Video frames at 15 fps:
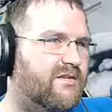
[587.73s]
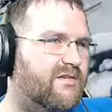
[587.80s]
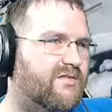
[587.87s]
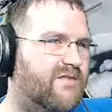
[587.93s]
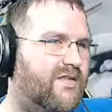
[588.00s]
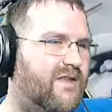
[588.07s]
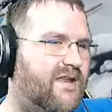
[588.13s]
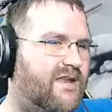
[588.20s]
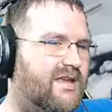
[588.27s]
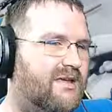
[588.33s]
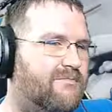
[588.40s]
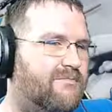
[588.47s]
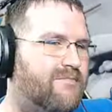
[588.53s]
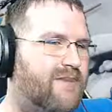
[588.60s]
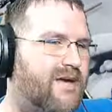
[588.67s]
If I let it
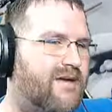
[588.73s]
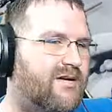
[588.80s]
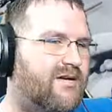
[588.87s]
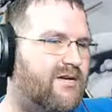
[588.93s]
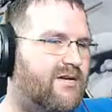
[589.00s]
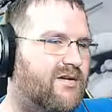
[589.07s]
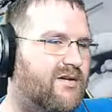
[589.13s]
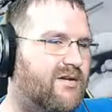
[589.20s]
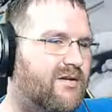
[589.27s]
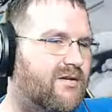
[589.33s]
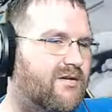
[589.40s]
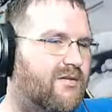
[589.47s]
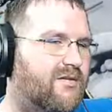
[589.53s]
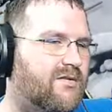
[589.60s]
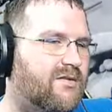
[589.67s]
get bigger,
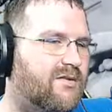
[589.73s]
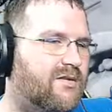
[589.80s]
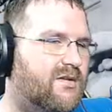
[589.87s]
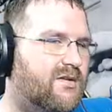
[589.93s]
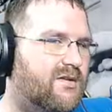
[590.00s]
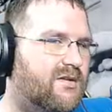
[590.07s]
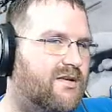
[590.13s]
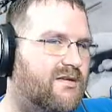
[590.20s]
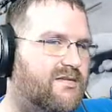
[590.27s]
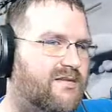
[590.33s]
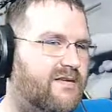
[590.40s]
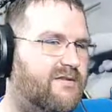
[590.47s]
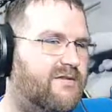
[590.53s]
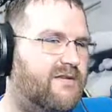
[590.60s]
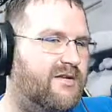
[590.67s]
he'll
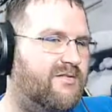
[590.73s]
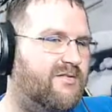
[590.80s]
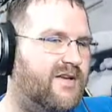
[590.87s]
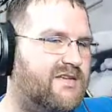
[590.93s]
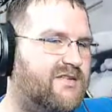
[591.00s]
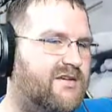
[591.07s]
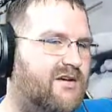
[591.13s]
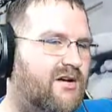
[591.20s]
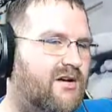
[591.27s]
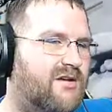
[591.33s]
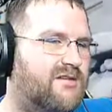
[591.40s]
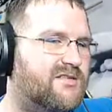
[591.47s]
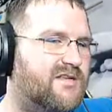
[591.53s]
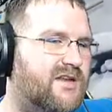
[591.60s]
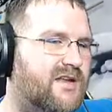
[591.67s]
continue to invest
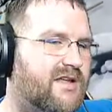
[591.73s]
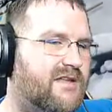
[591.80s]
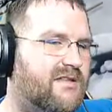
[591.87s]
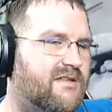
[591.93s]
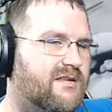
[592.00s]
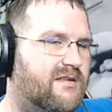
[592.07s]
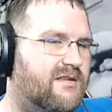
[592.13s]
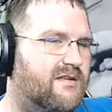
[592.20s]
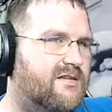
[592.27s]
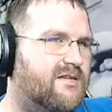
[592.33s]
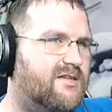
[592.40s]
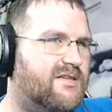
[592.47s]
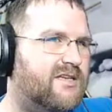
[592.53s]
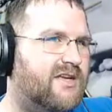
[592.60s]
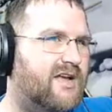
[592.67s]
cards in it.
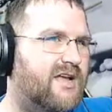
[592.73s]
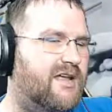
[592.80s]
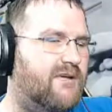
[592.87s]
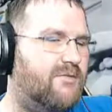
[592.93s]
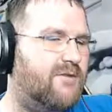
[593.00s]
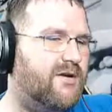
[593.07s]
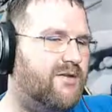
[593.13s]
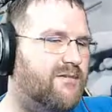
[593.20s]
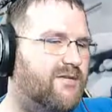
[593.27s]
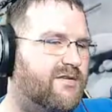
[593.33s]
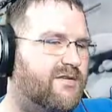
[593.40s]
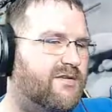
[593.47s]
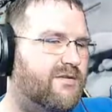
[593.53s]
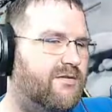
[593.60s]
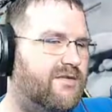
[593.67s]
I kind of want him to
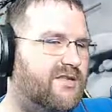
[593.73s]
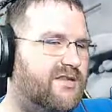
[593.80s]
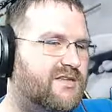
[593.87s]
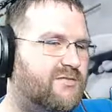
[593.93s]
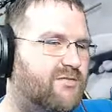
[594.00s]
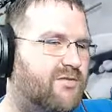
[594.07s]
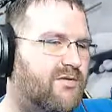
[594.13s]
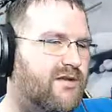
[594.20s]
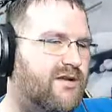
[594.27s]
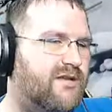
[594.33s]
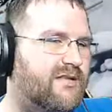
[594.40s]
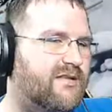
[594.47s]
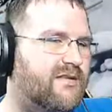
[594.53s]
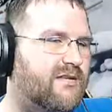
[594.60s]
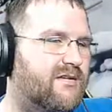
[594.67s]
do at this
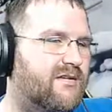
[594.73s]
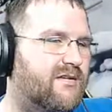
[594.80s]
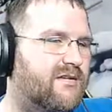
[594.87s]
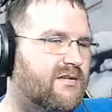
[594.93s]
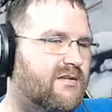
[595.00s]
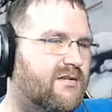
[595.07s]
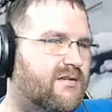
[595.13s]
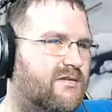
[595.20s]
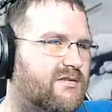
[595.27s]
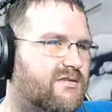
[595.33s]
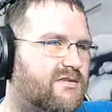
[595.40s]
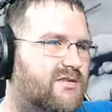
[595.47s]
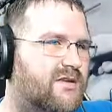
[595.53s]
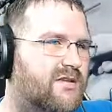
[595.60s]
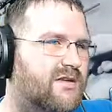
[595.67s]
point.
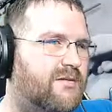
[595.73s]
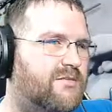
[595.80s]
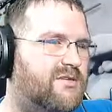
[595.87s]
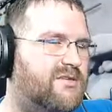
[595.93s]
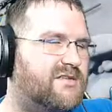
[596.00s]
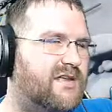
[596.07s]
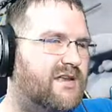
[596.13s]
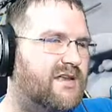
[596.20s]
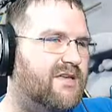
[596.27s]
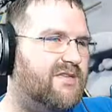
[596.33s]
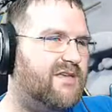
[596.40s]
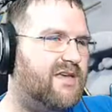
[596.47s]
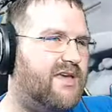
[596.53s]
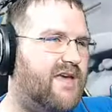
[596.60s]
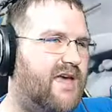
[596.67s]
So I think I'm just going to get
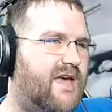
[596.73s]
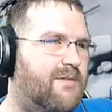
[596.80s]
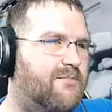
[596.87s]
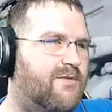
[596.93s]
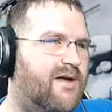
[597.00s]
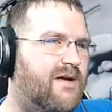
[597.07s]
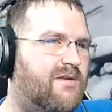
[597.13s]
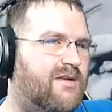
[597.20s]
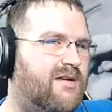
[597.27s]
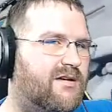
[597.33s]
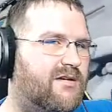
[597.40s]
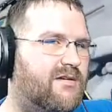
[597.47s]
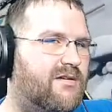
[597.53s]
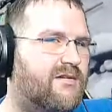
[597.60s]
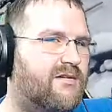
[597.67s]
the Khepri out here.